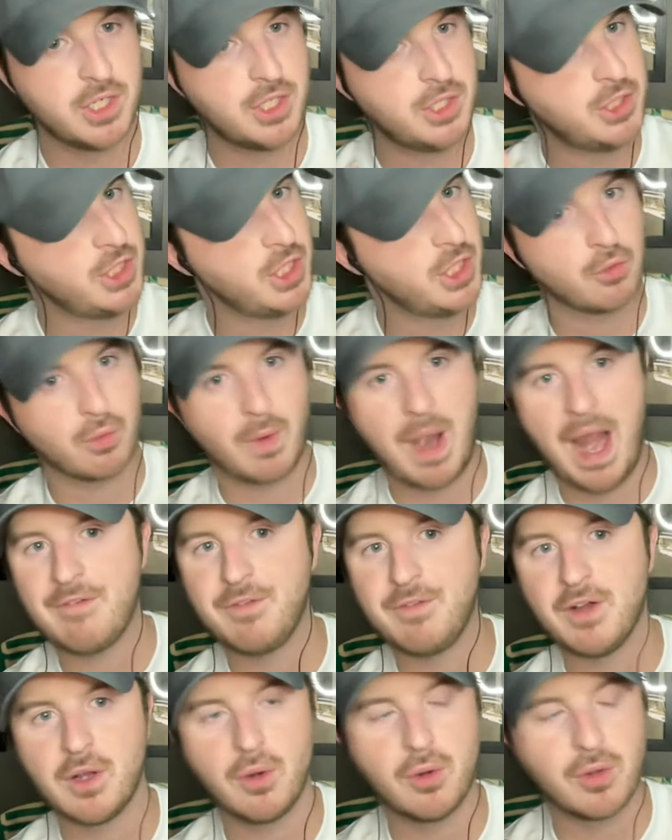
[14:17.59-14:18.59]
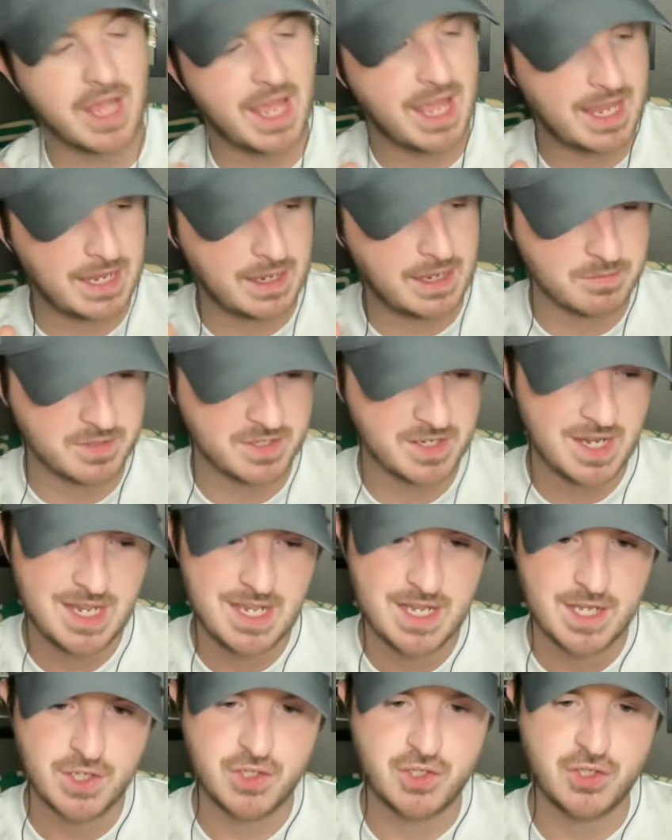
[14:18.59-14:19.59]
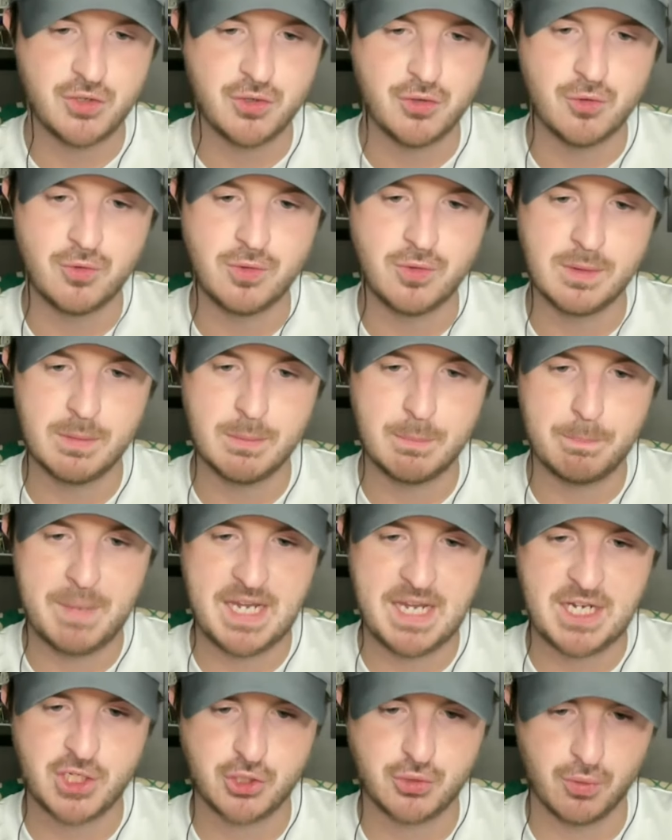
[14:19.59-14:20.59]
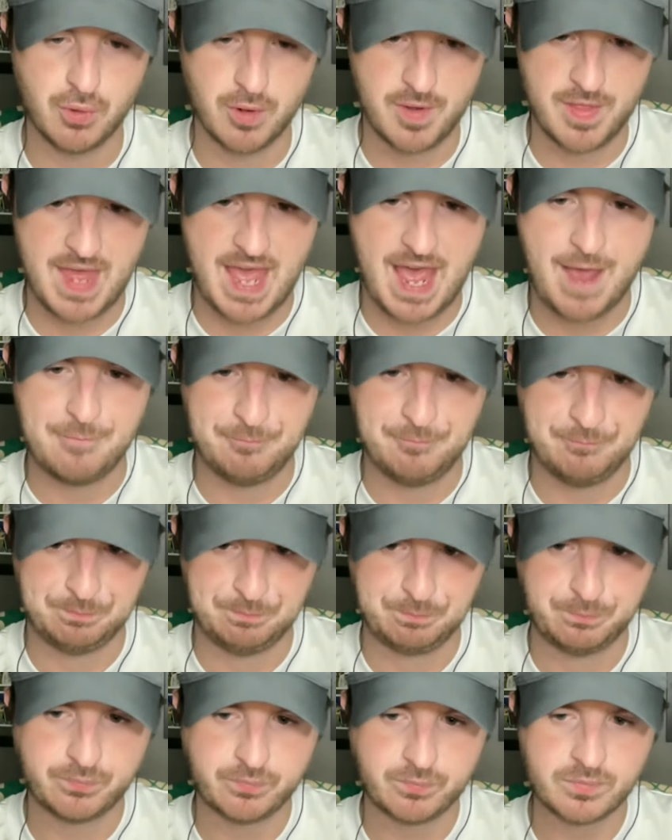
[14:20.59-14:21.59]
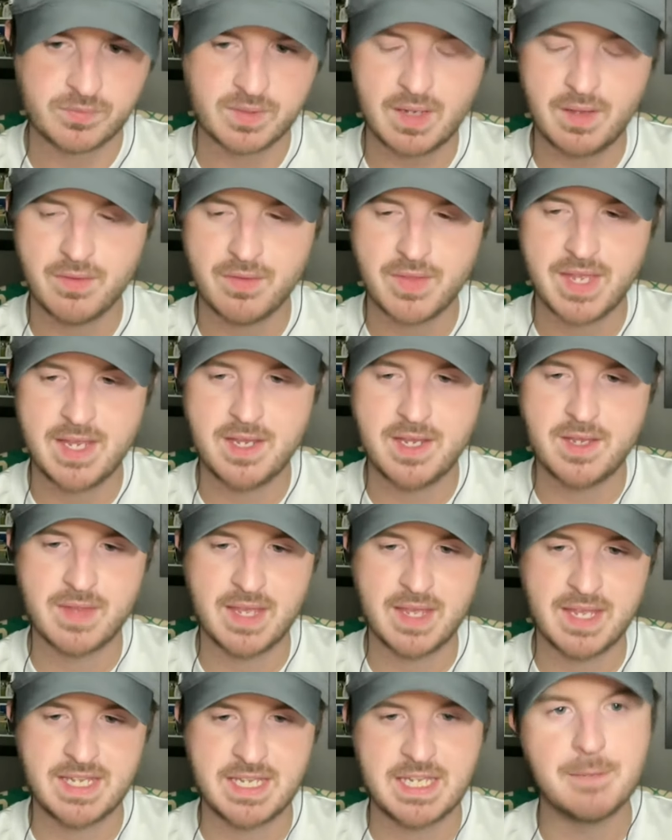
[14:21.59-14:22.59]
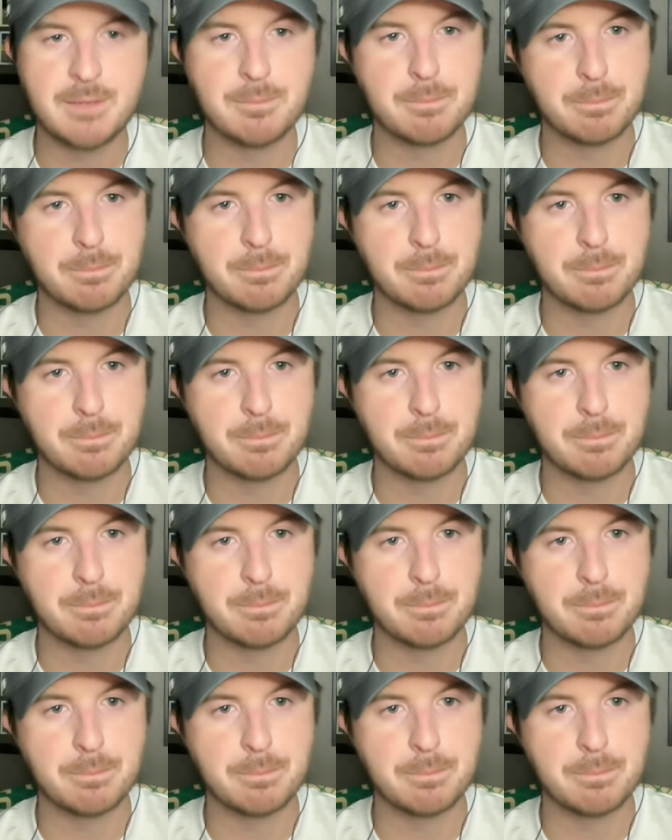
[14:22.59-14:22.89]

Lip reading: geographical games to make sure that they keep